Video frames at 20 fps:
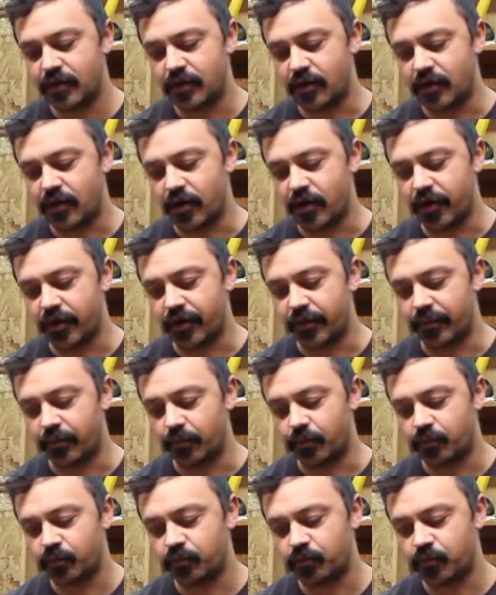
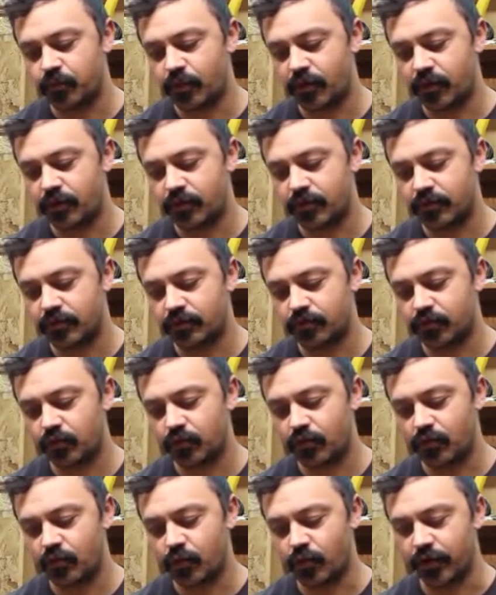
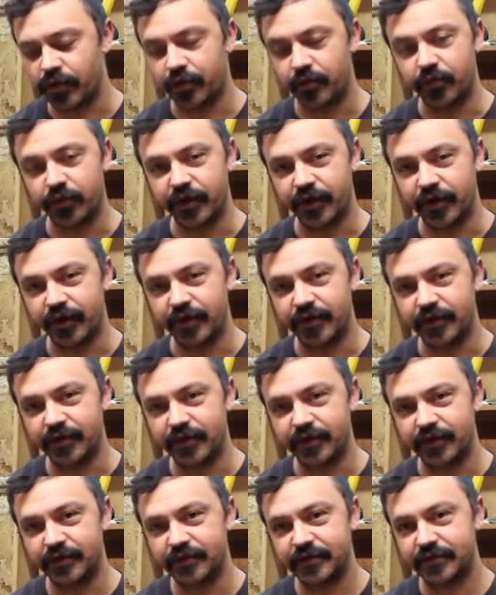where the blade
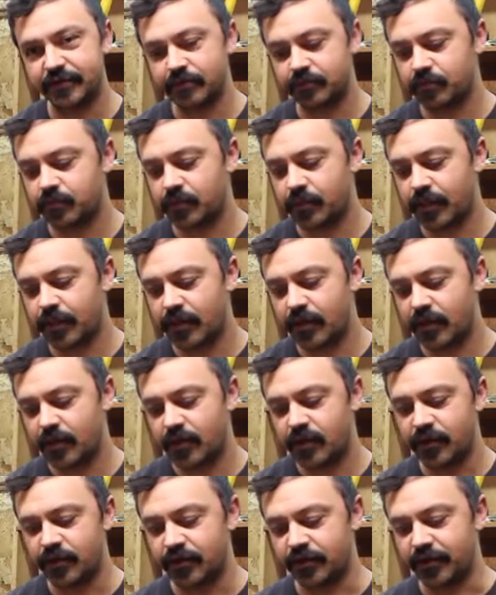is
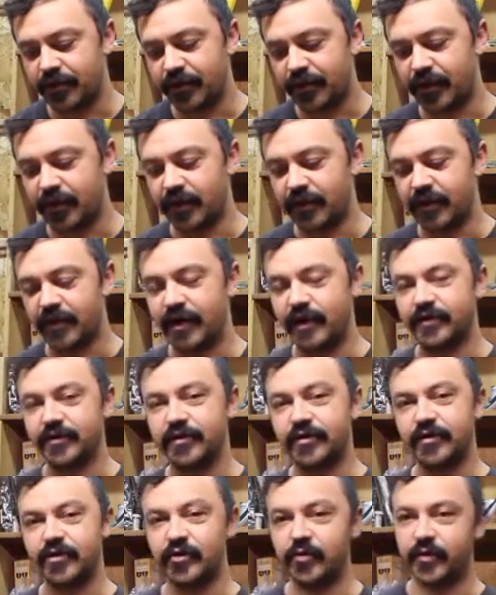so that it has a
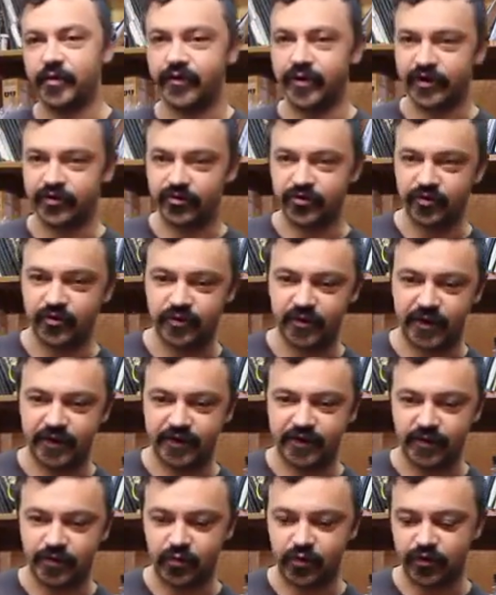little bit of extra space
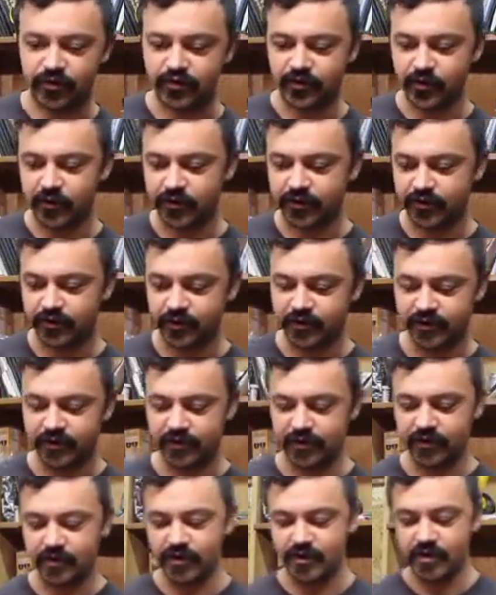to push the waste
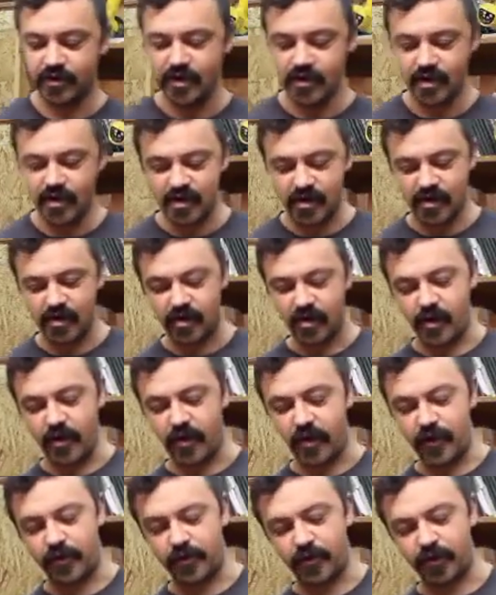material.
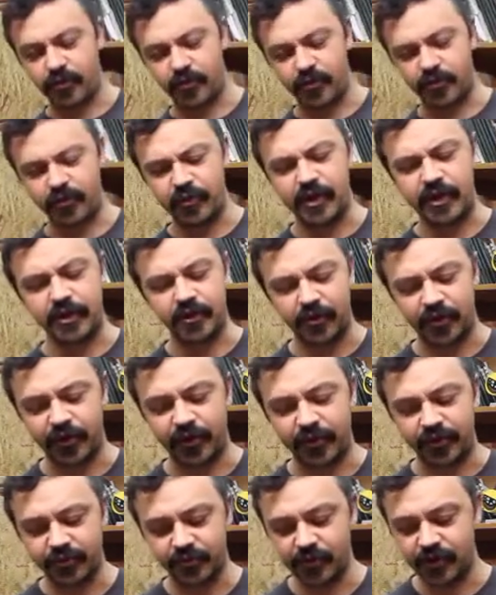I've been
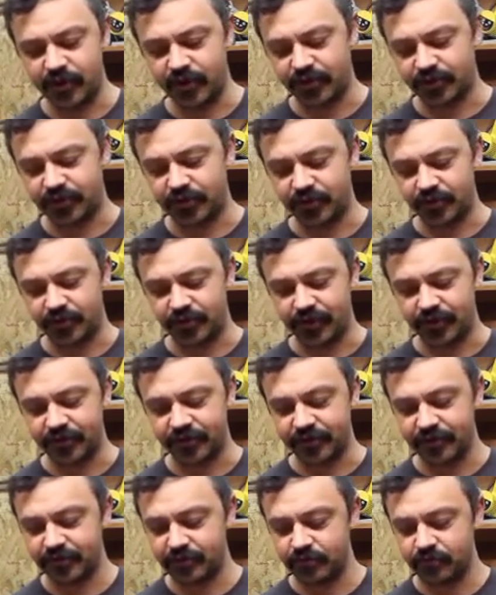meaning to do
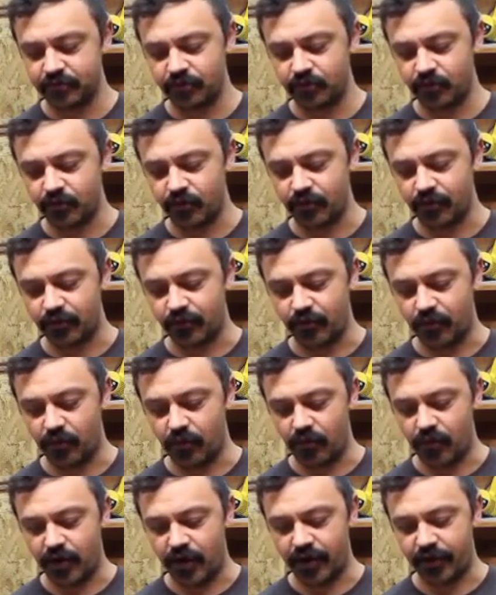this for a
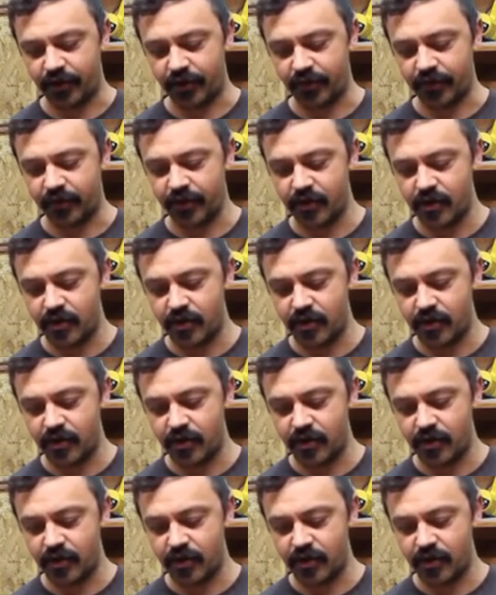while,